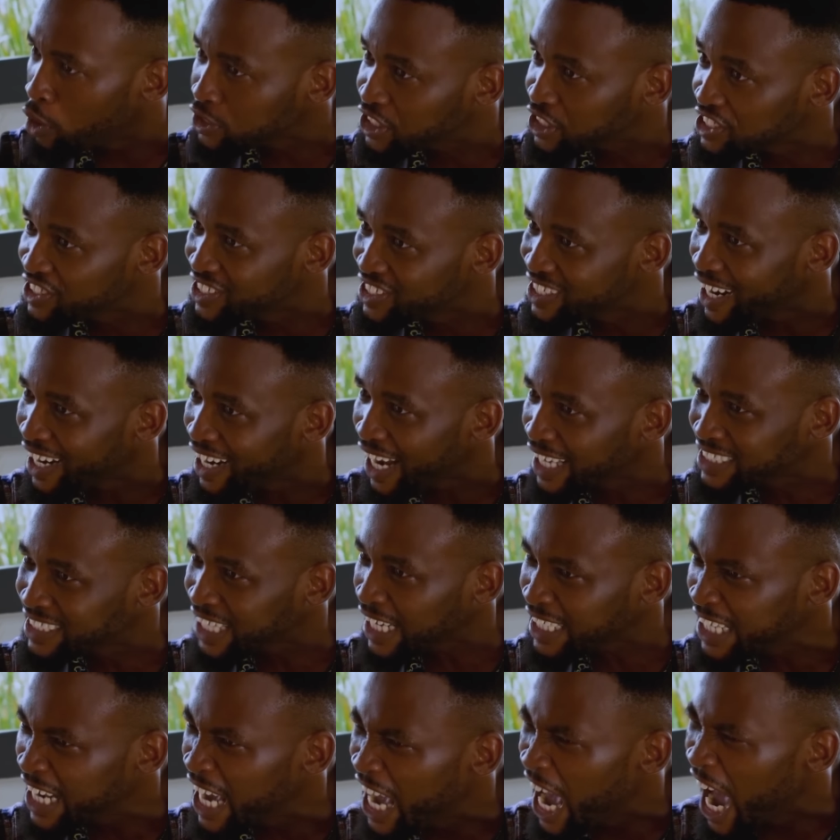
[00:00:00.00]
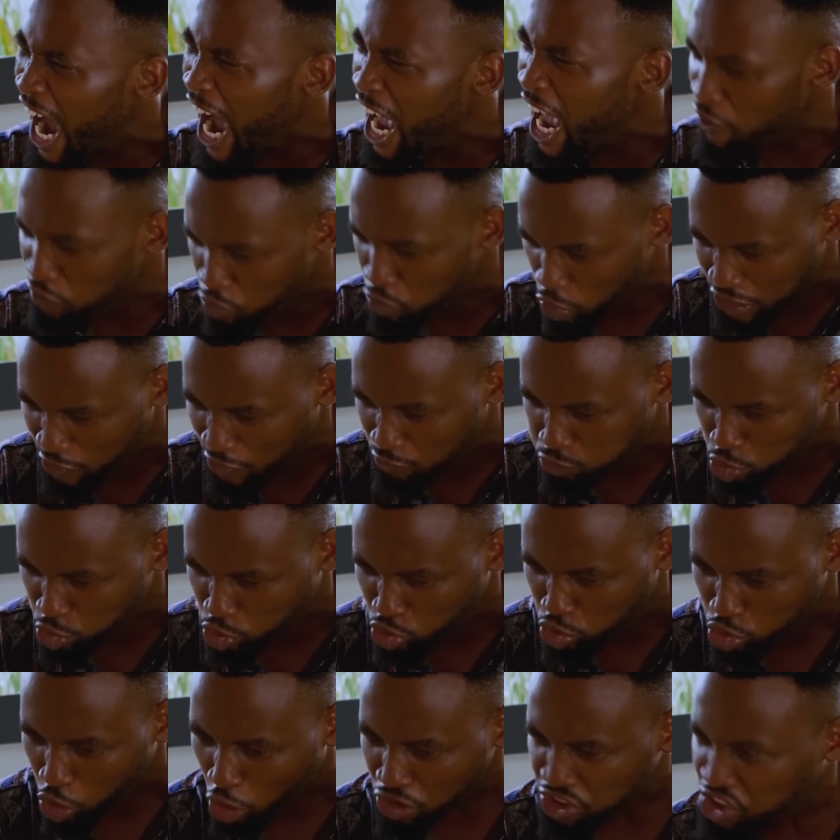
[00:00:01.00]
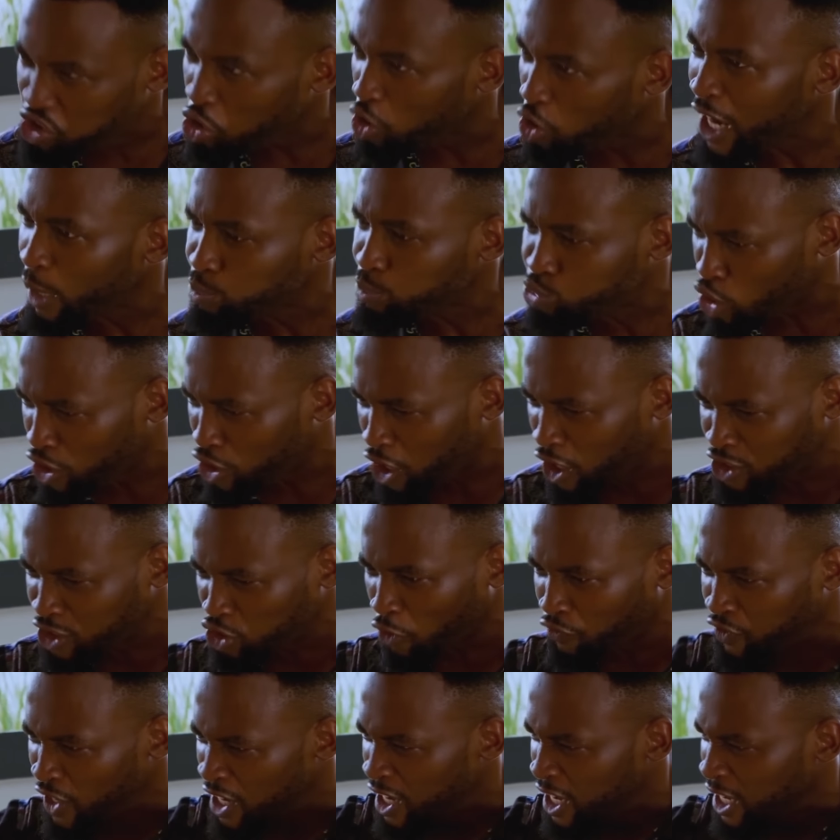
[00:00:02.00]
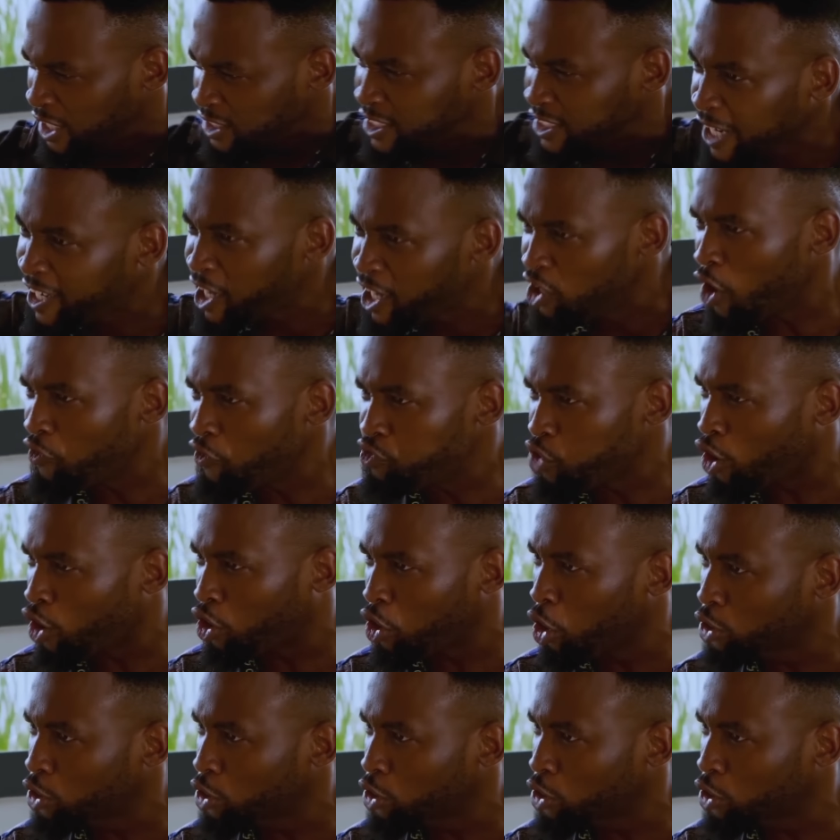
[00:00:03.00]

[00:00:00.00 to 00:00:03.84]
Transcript: when she realized that I have not even touched your lap, talking of taking off your